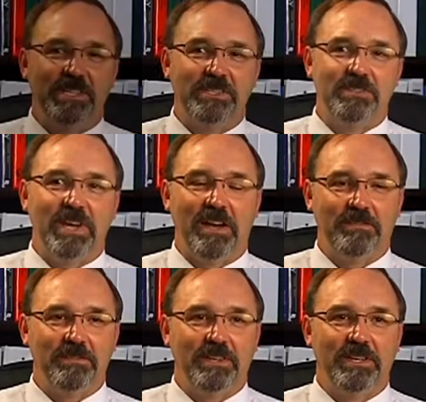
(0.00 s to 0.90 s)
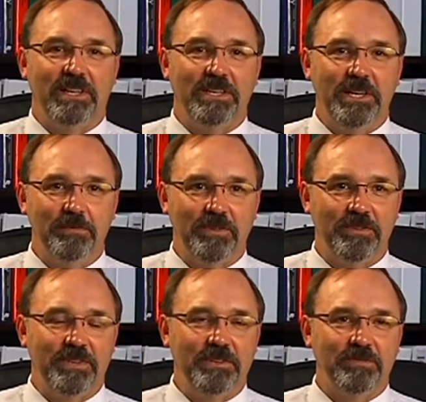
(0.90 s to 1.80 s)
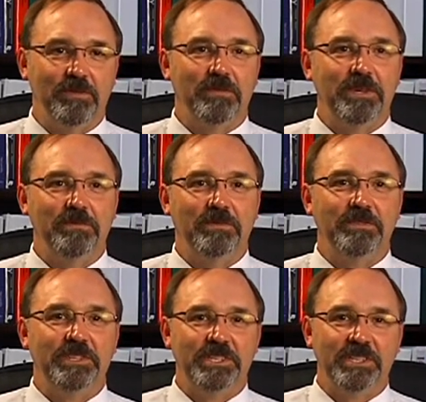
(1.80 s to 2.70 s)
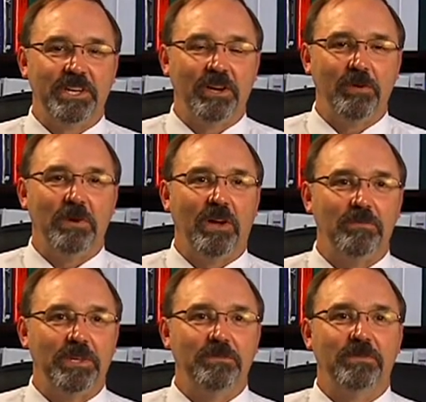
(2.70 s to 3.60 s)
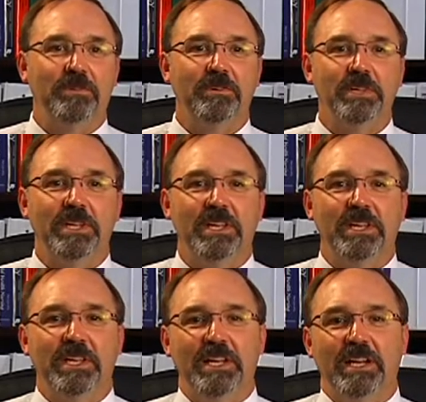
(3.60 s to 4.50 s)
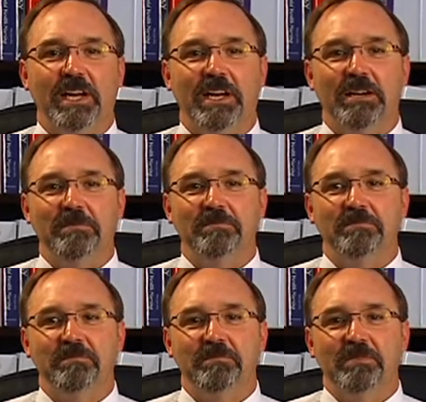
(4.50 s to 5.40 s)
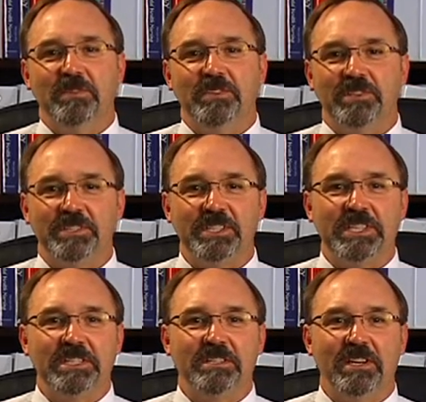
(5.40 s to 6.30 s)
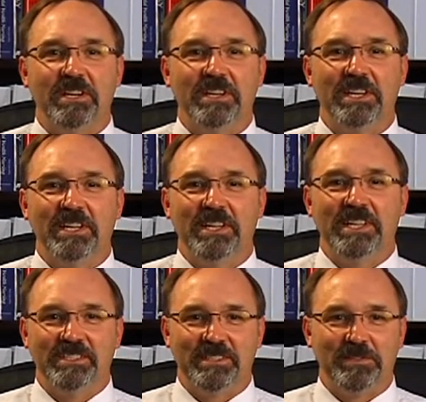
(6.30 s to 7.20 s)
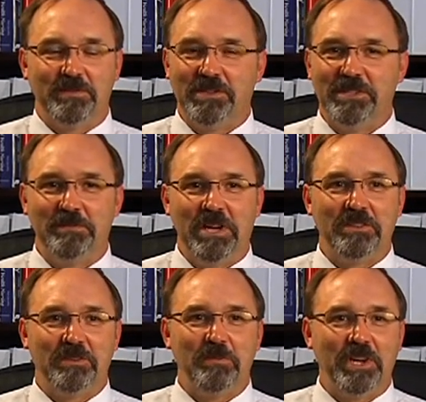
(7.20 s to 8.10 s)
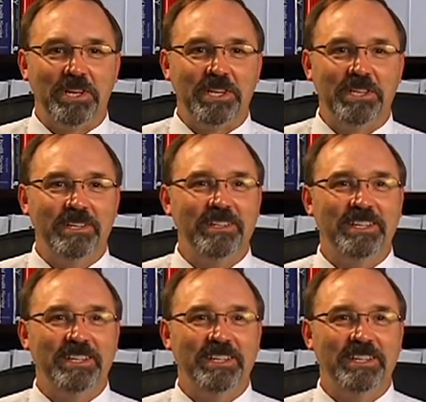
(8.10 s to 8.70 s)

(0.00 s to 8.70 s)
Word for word: need to have uh, empathy for people. You need to care about people. Um, nursing isn't really about the money,